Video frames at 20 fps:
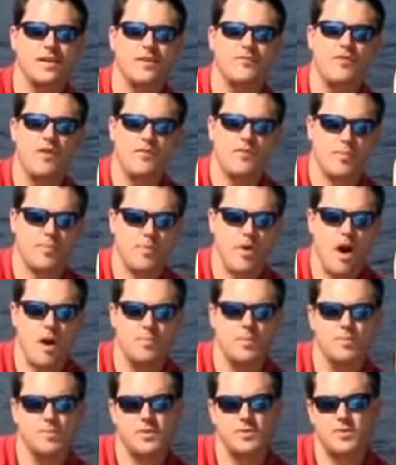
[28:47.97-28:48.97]
If you have a
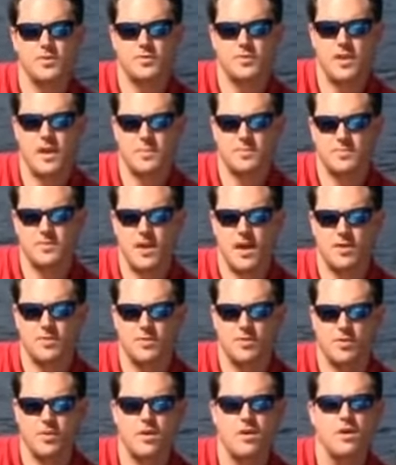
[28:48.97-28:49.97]
problem with your depth
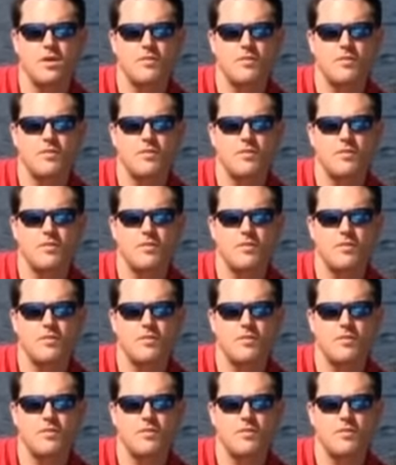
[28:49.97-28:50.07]
sounder,